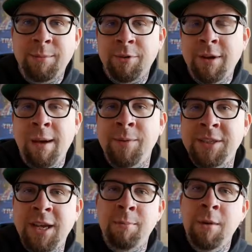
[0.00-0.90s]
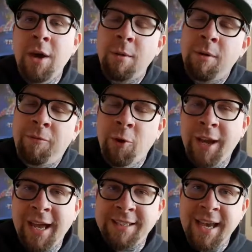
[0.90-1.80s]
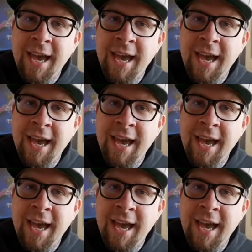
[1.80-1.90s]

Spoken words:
I'm going to wrap this up before it gets